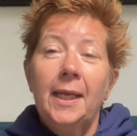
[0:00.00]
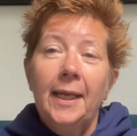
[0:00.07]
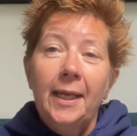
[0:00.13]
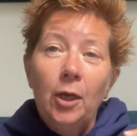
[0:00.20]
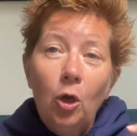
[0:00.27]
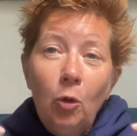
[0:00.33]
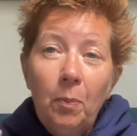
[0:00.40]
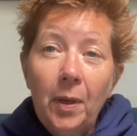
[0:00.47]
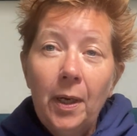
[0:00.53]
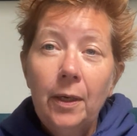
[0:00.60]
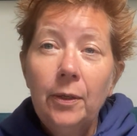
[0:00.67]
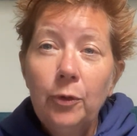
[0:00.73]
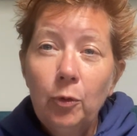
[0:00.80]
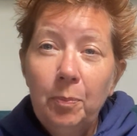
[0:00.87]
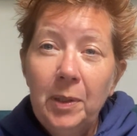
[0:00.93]
Help
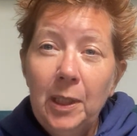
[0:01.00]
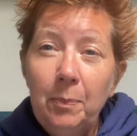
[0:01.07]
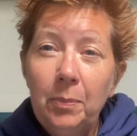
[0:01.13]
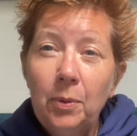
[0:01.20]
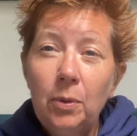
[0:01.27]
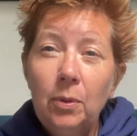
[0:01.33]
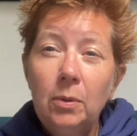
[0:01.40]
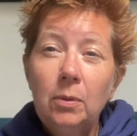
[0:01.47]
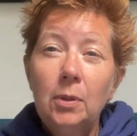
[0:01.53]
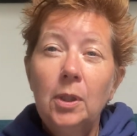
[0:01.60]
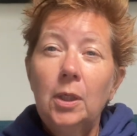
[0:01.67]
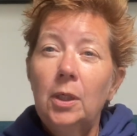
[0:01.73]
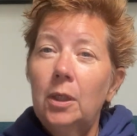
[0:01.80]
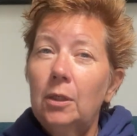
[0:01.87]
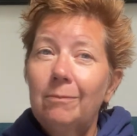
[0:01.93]
other people
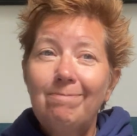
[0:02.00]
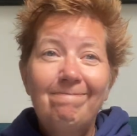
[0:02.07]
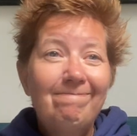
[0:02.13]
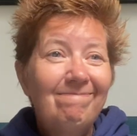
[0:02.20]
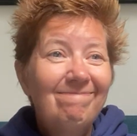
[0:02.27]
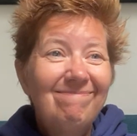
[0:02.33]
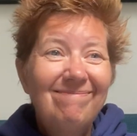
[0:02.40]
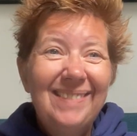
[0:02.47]
um,